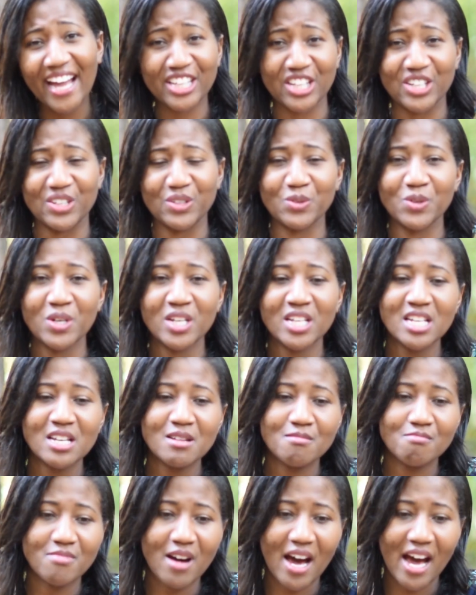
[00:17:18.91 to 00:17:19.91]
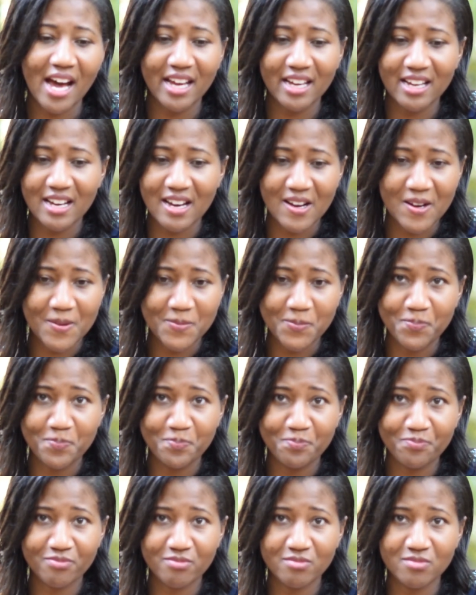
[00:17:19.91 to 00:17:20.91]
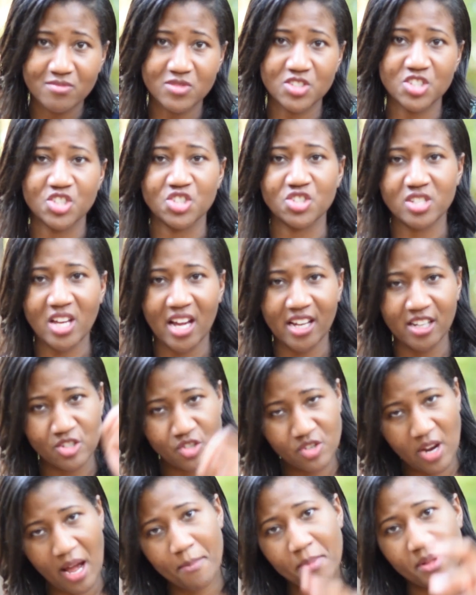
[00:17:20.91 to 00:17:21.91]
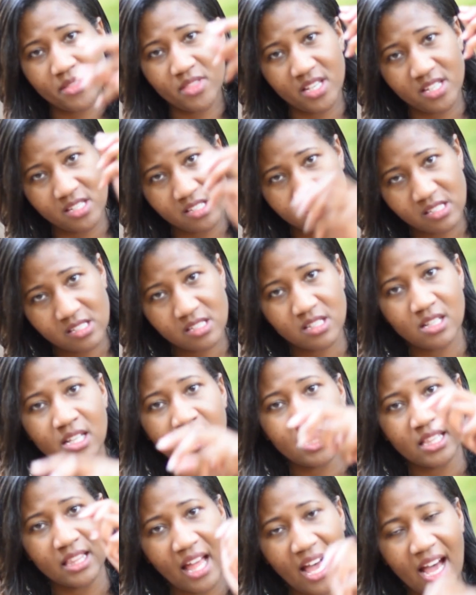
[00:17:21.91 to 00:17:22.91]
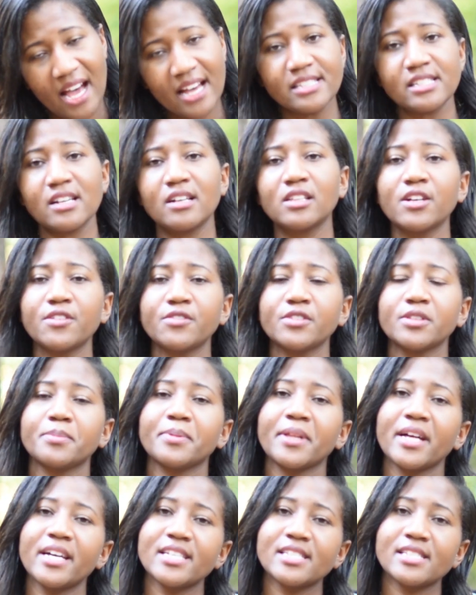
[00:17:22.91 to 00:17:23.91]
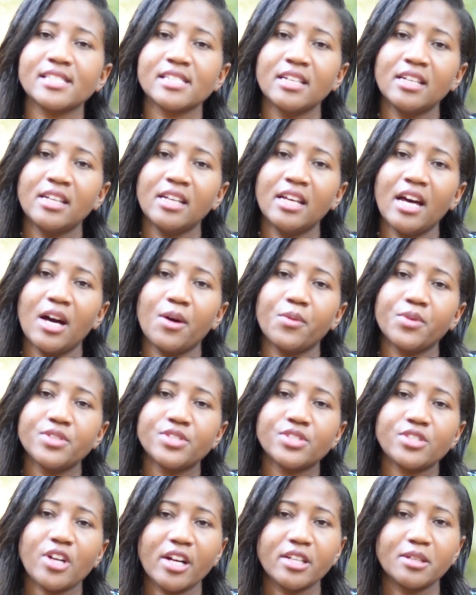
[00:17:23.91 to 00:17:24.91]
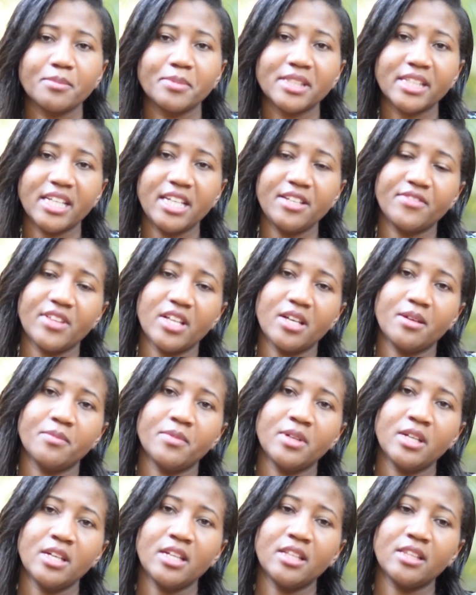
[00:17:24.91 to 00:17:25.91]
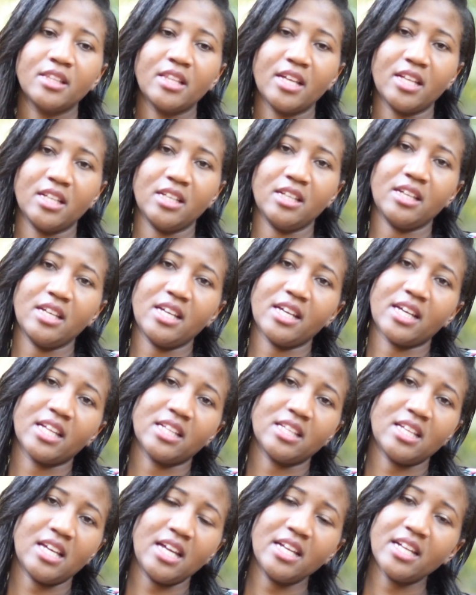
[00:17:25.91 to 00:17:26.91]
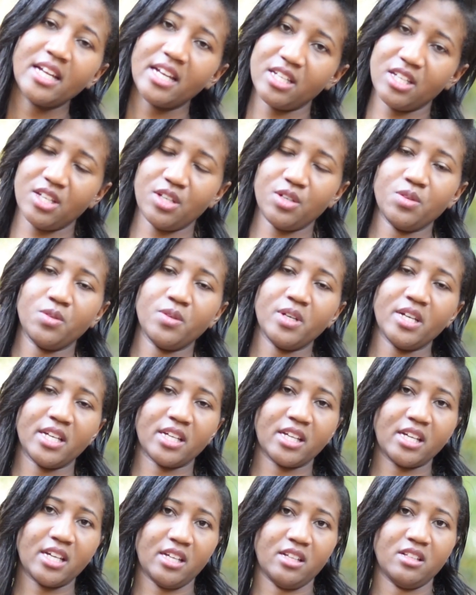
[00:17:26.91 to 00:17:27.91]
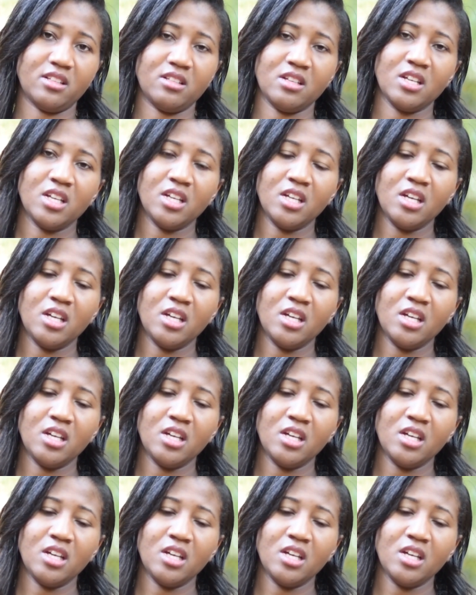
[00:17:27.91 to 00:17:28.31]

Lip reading: you by just kind of dropping these lies all over the place. And when you start to believe them, then it can eat at you. It can